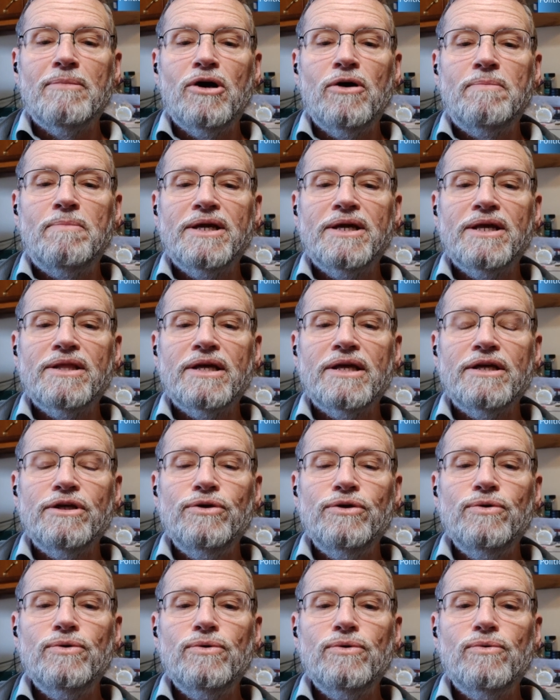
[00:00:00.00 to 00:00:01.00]
I'm hoping
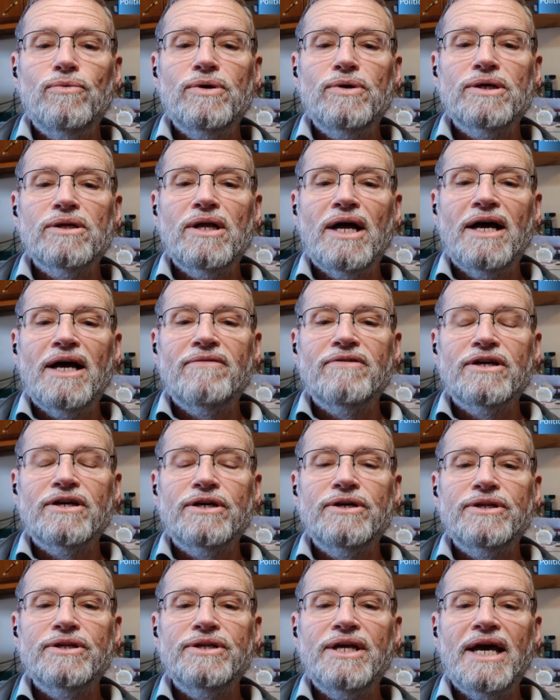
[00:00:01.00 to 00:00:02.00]
that you will have a
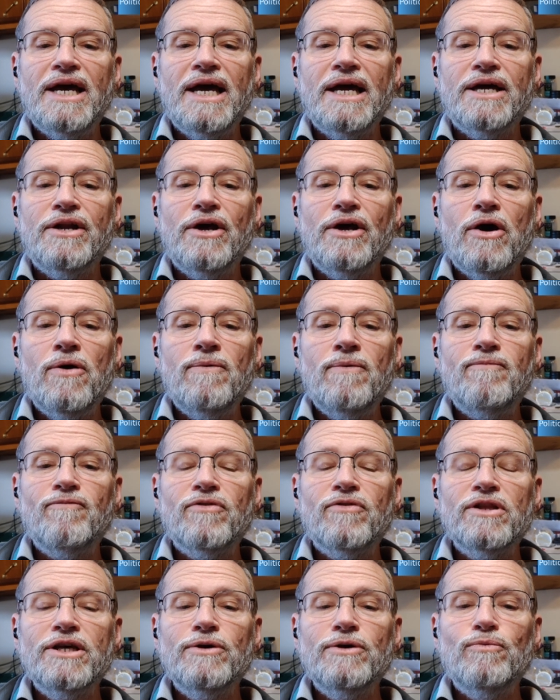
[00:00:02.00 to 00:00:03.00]
good day, and
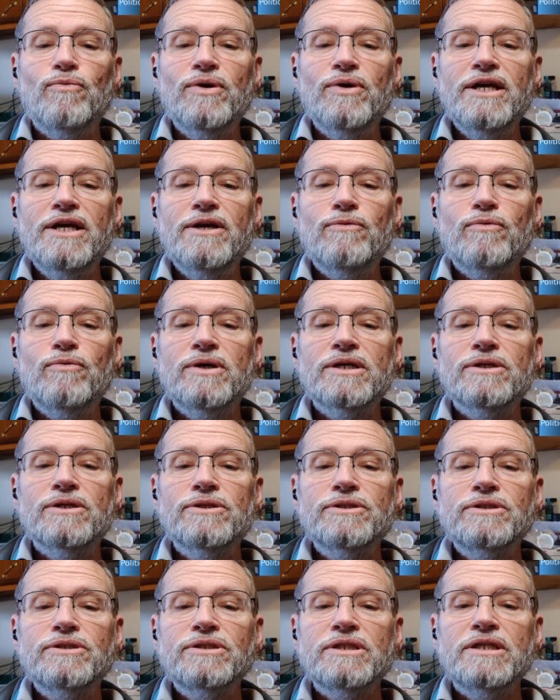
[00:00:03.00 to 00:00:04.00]
hopefully we
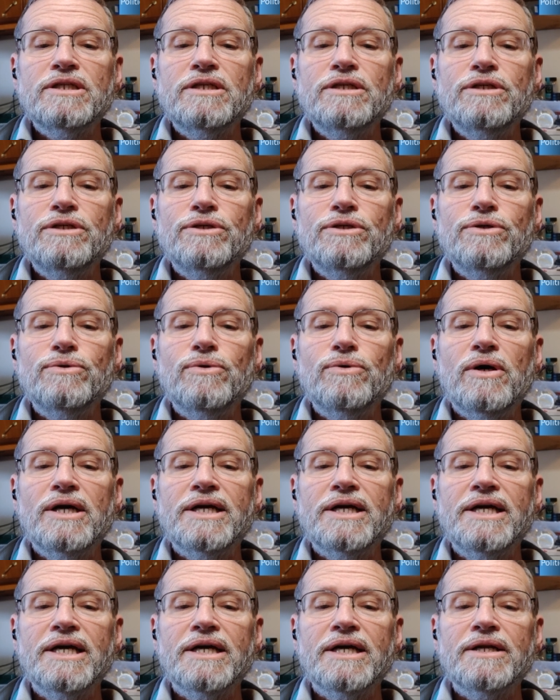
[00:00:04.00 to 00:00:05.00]
will see you
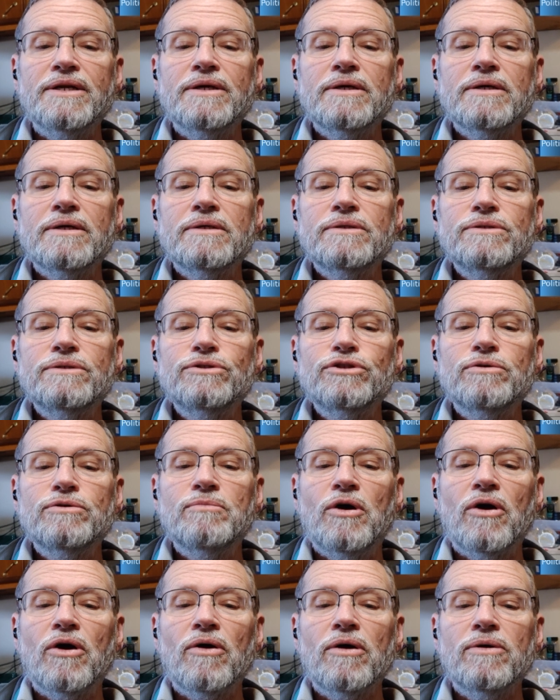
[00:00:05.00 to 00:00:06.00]
again
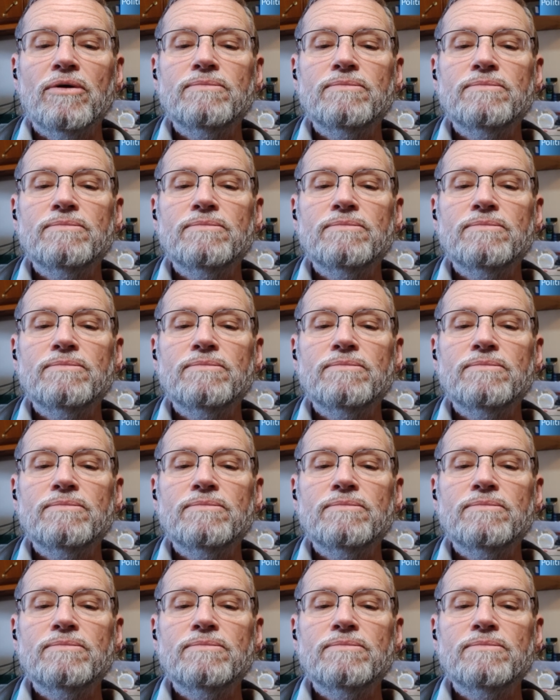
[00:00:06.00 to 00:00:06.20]
tomorrow.